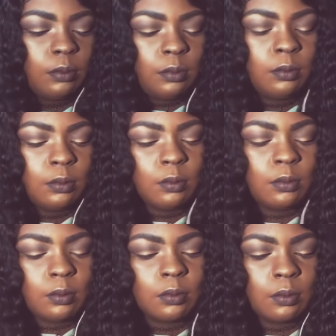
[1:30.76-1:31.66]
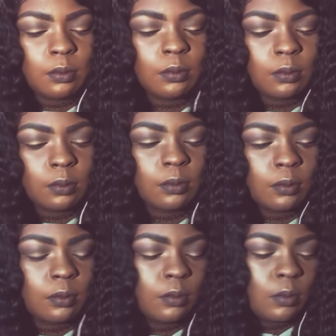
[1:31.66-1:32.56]

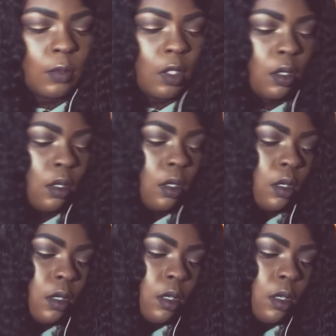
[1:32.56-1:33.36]
[no speech]